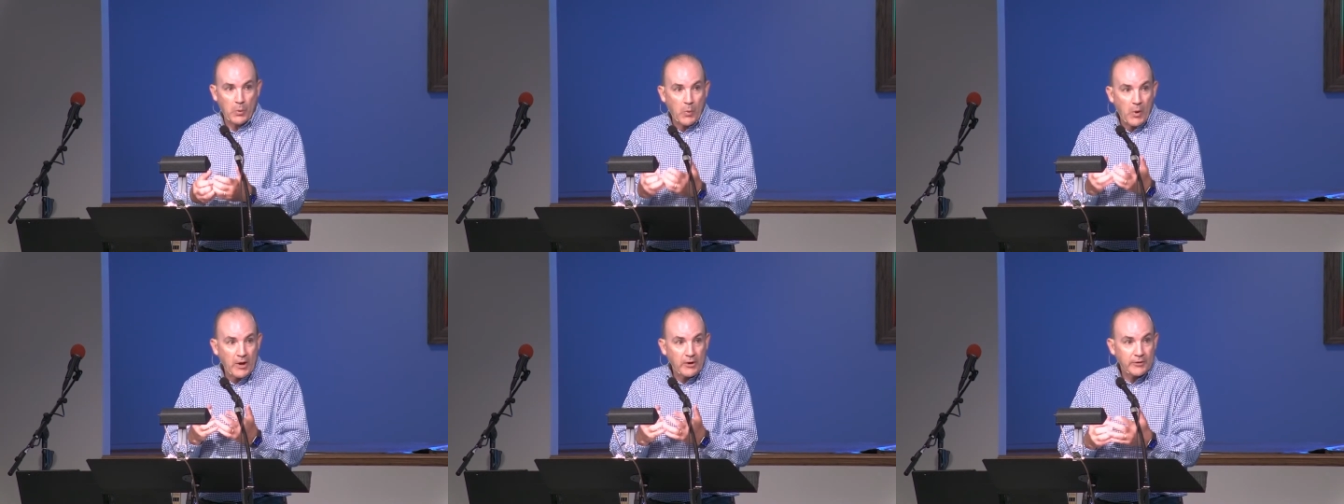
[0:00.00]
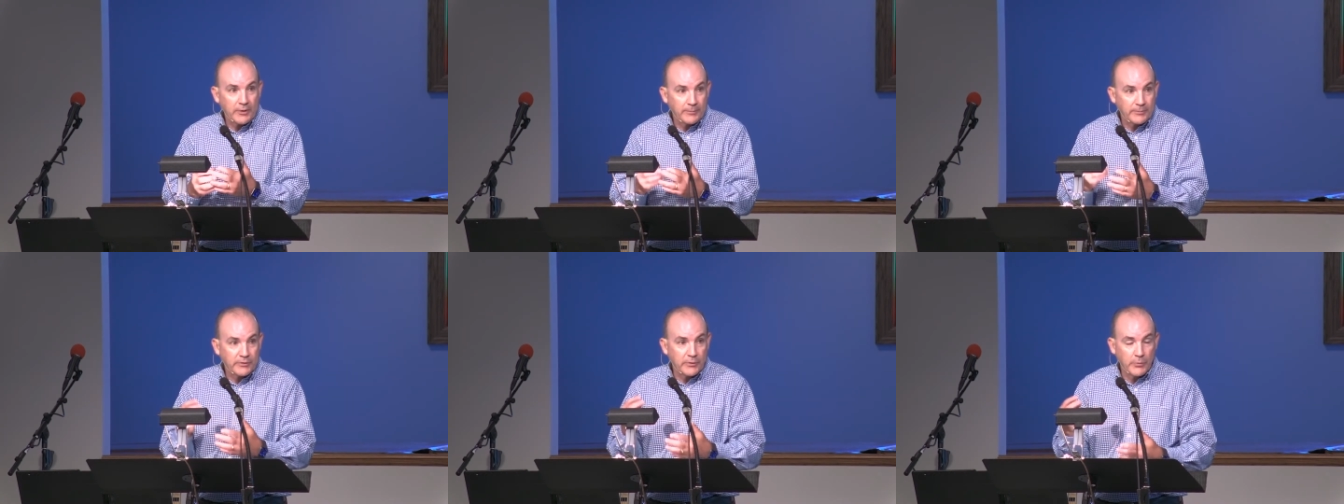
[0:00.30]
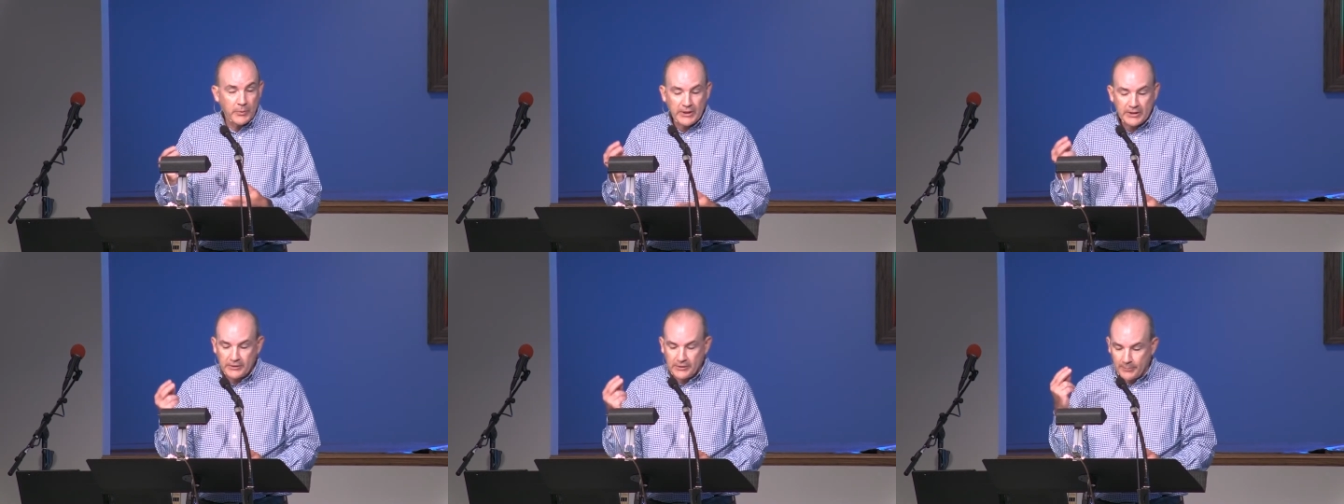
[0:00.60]
welcome to
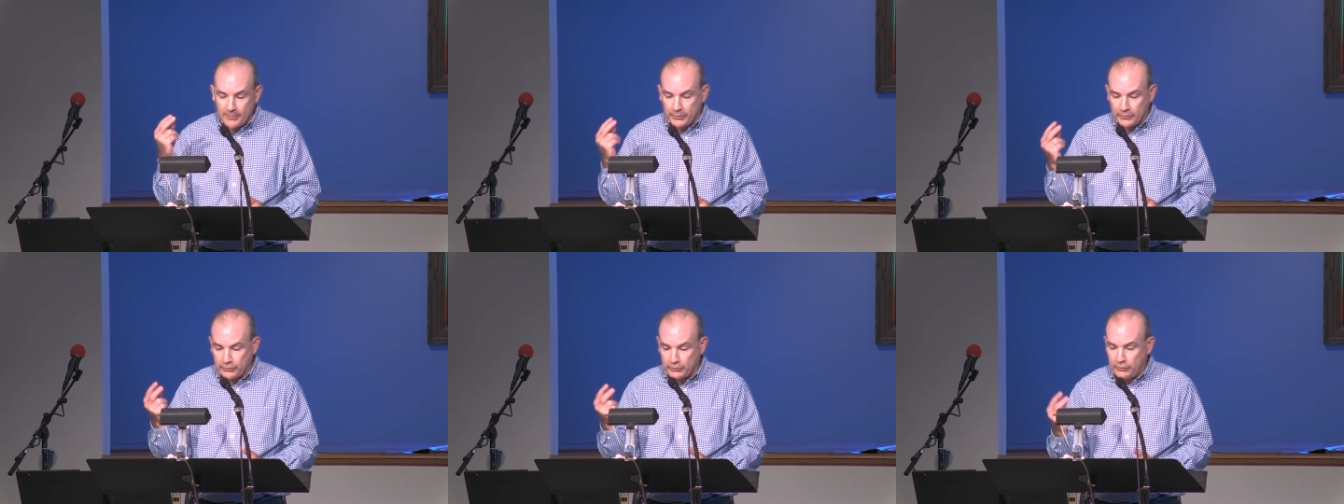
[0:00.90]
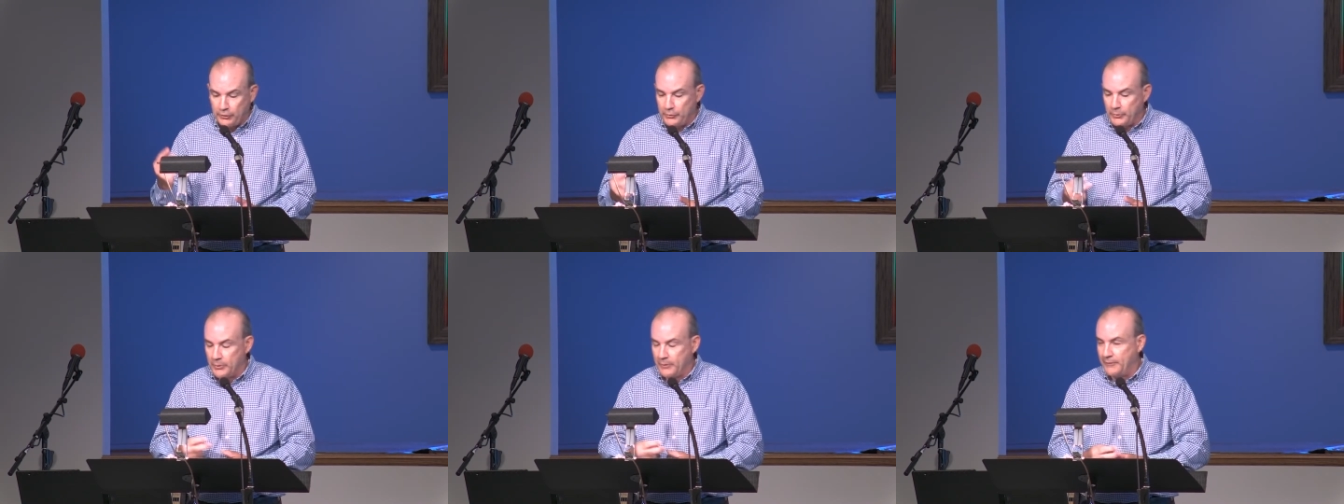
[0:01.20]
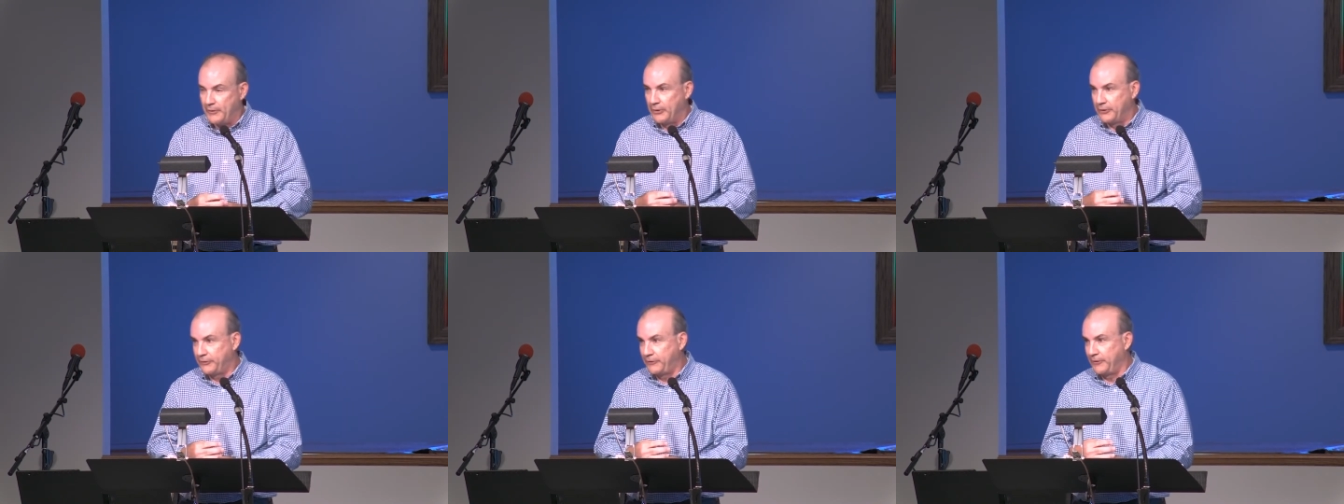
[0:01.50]
week number two
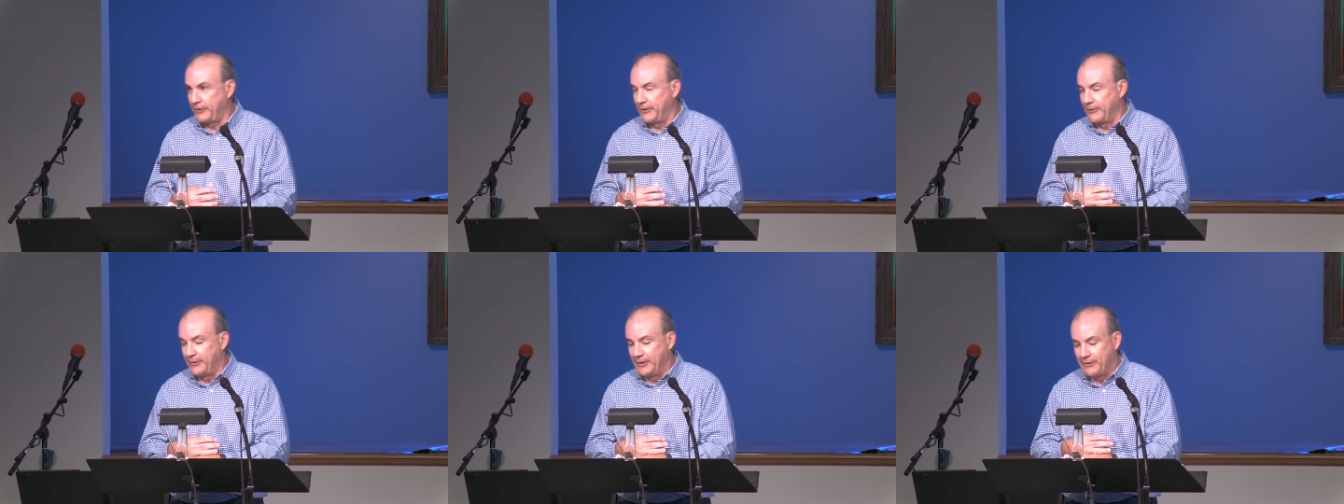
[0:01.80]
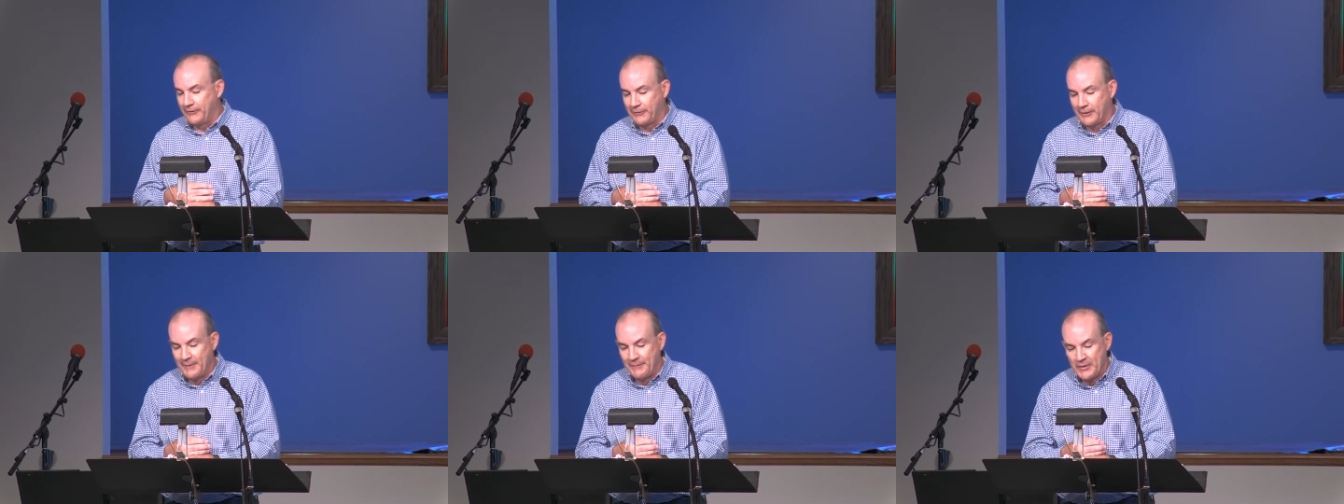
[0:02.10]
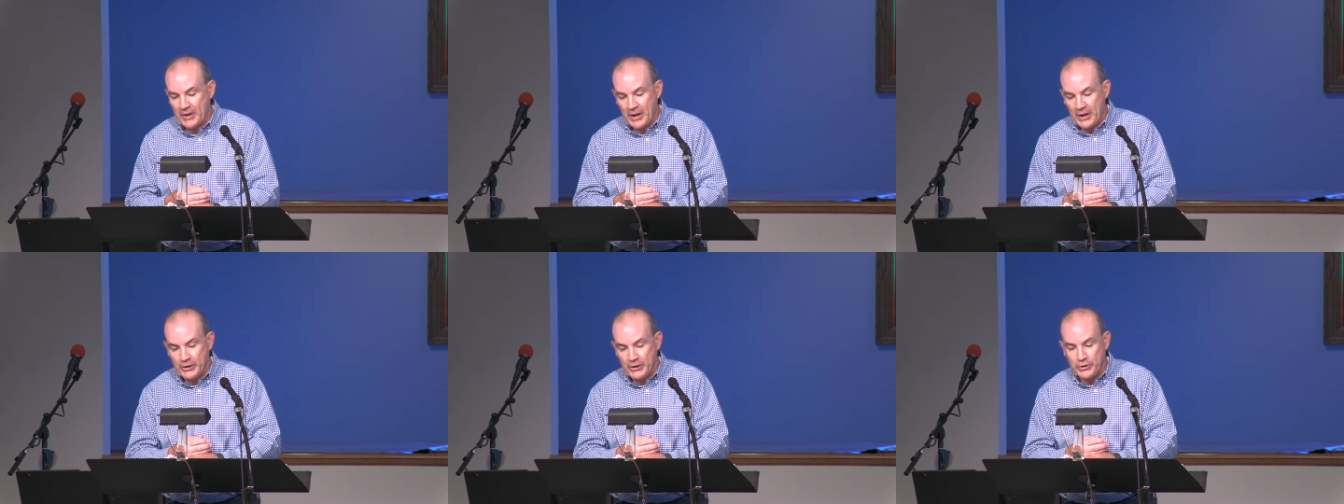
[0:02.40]
of our series.
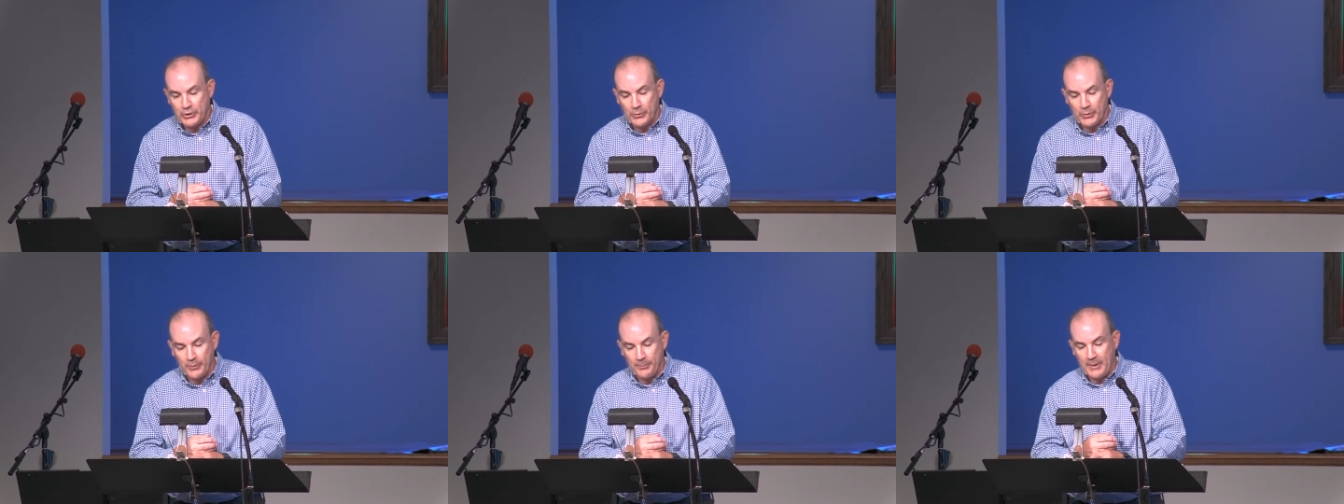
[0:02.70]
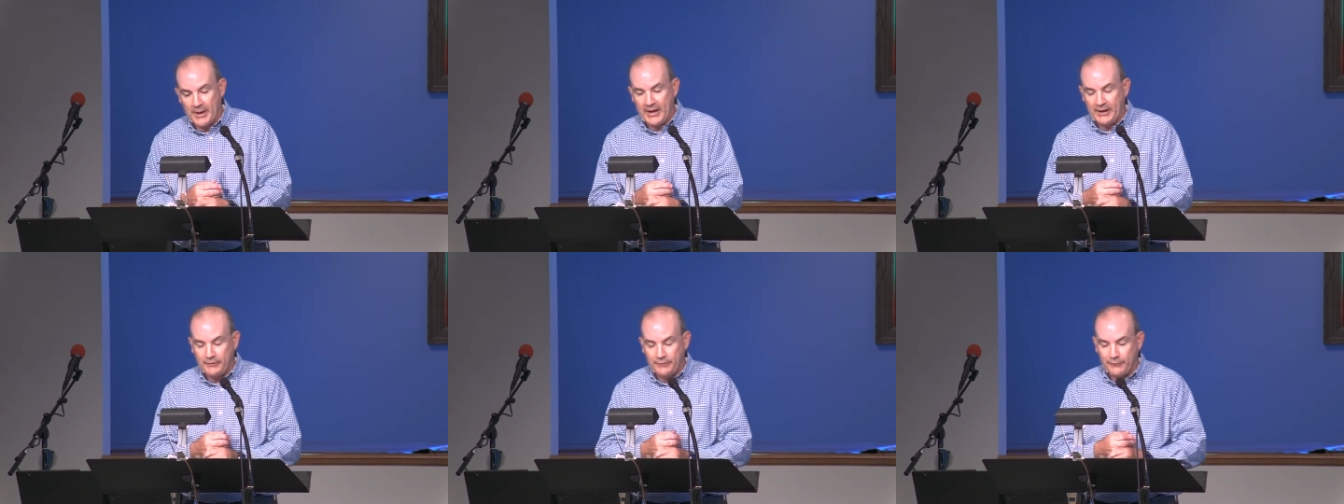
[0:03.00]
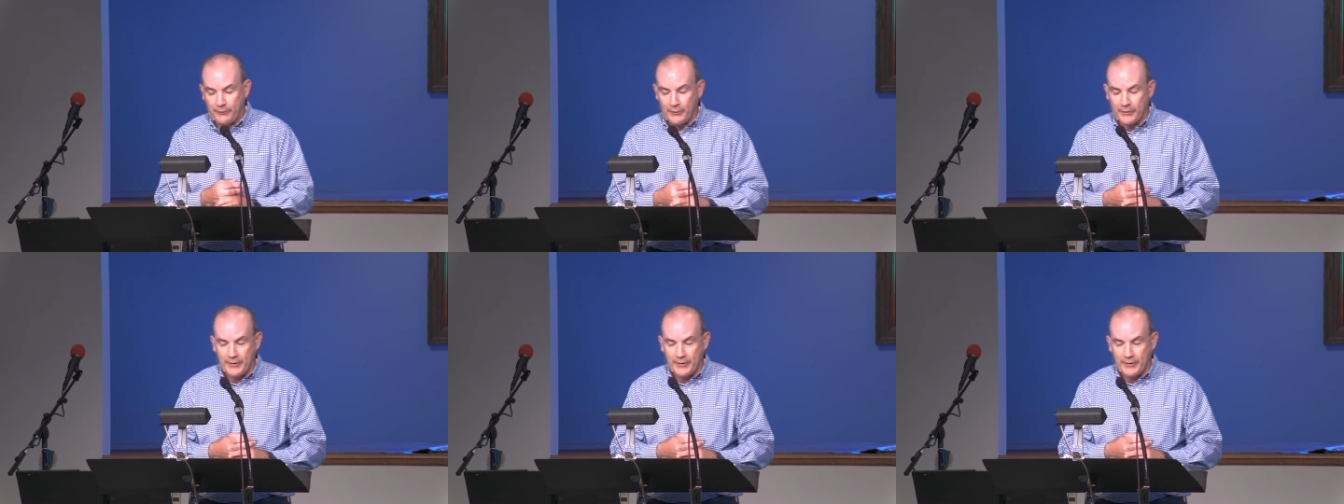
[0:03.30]
You are made for